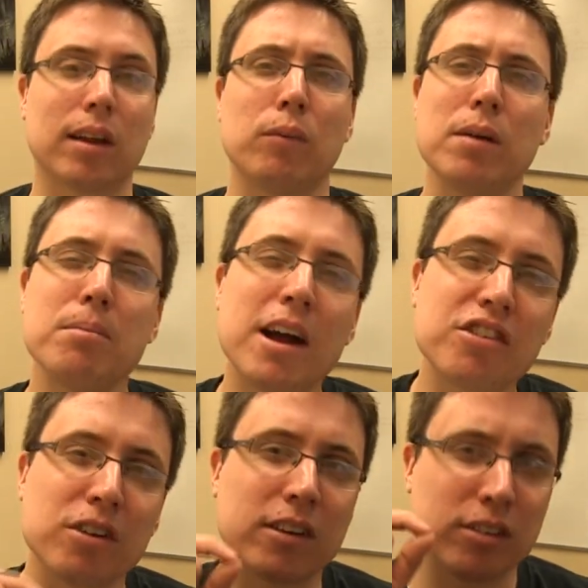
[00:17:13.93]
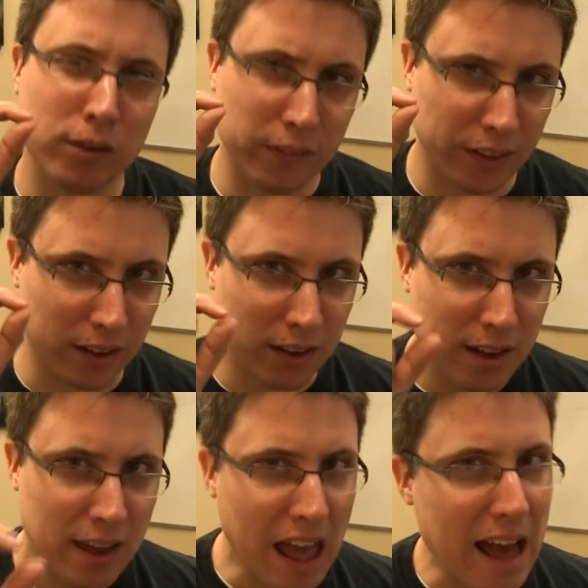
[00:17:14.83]
Like, we measure to the
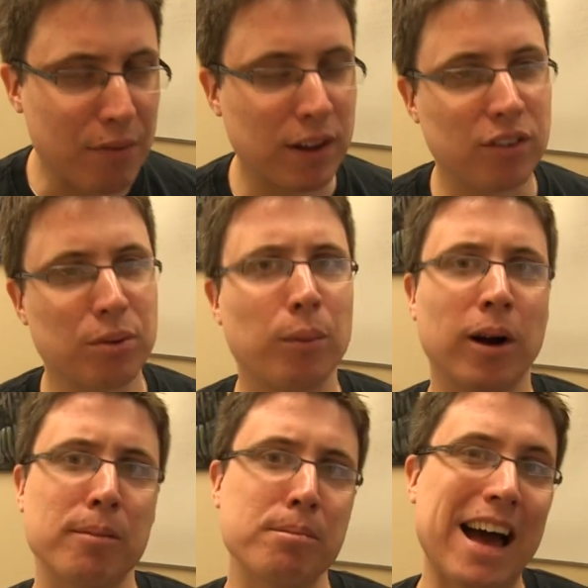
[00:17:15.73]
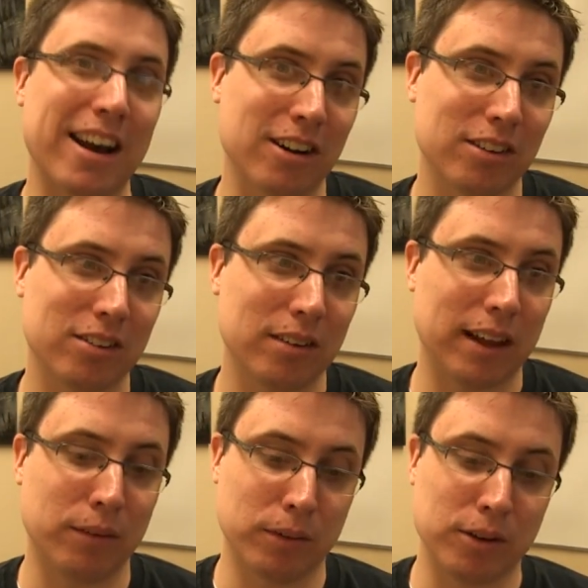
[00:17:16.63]
½ inch where it matters.
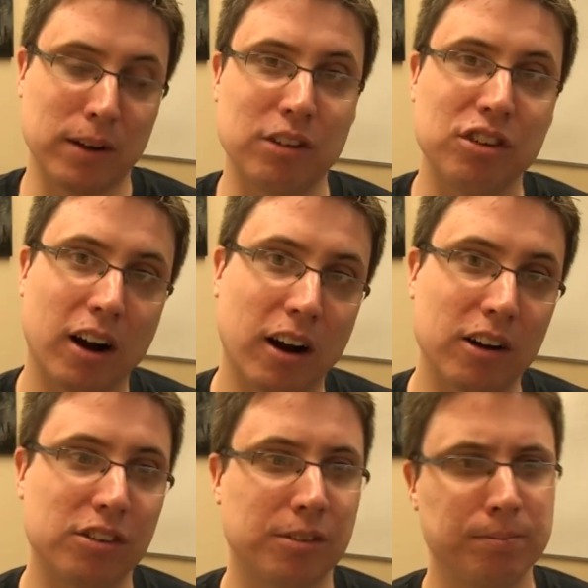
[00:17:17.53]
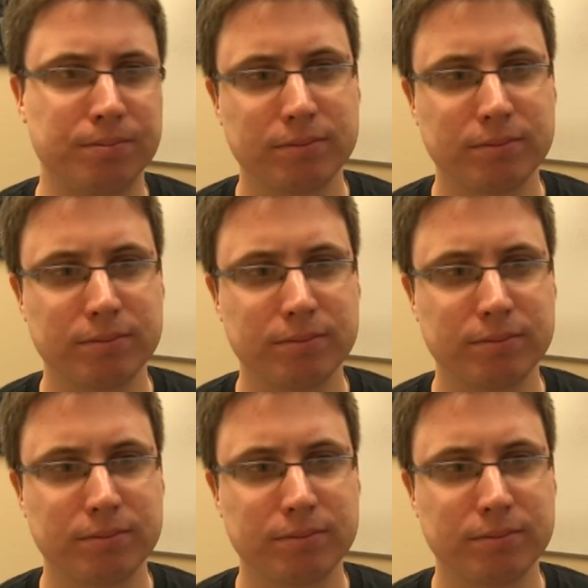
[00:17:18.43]
Like when we're doing a charge,